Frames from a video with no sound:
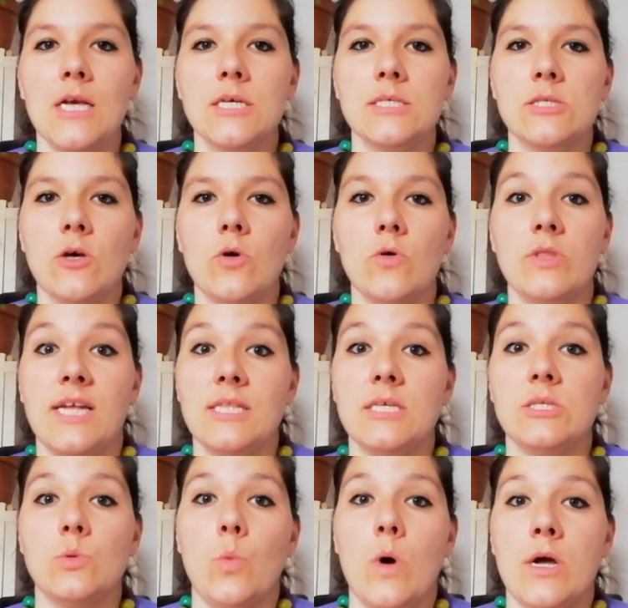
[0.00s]
So that
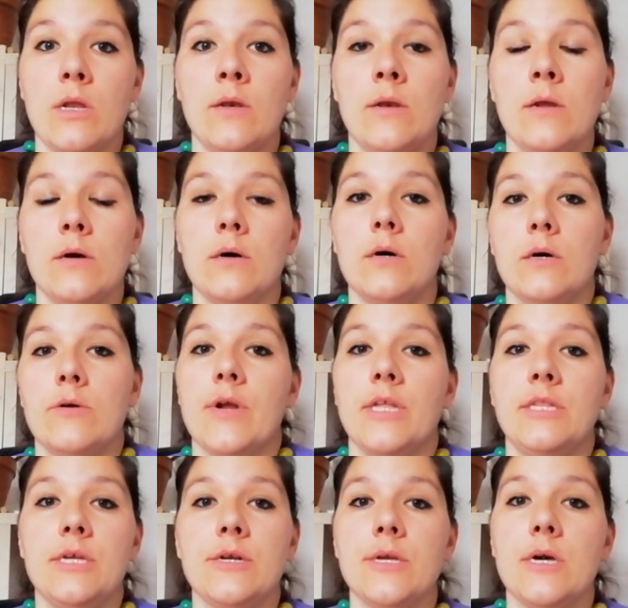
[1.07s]
is one
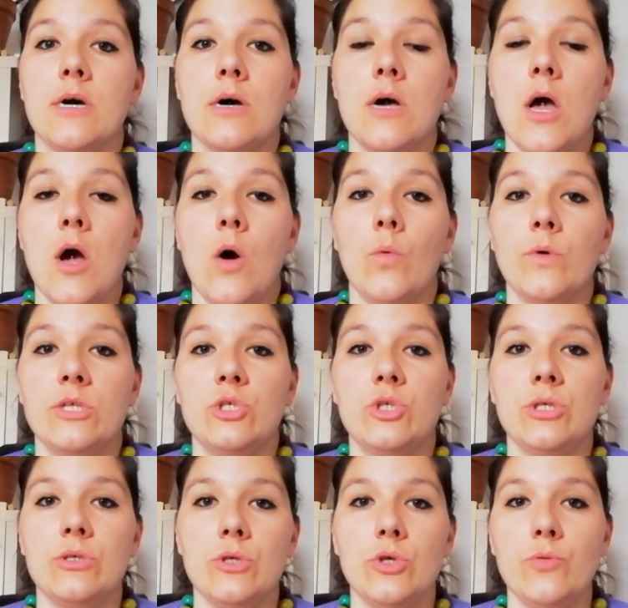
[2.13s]
criteria
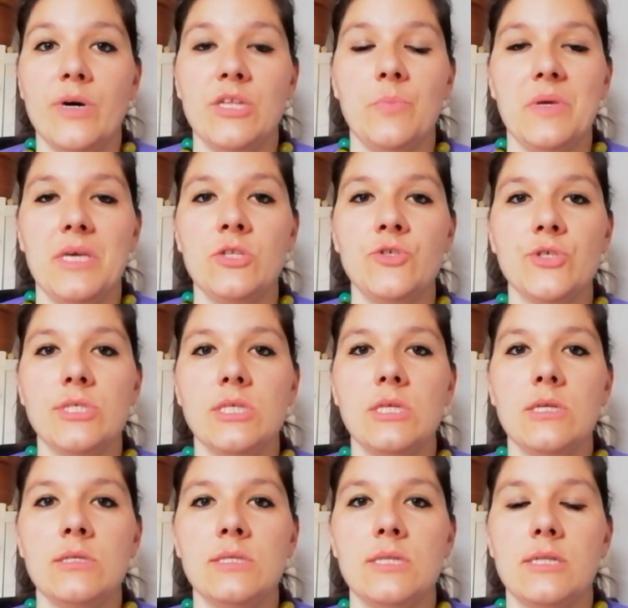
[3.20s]
which you might be interested
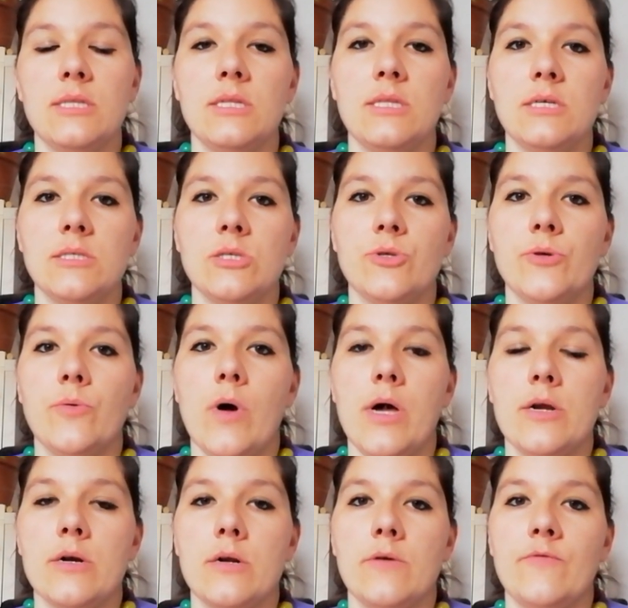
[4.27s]
in, that it doesn't
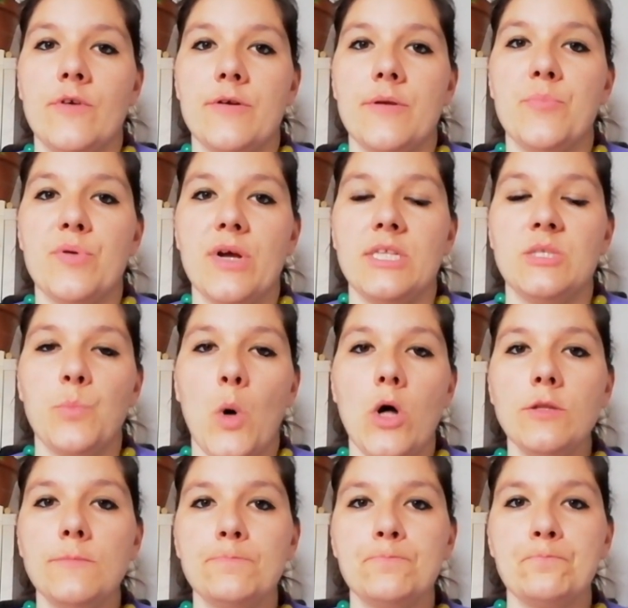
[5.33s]
require a very bright spot.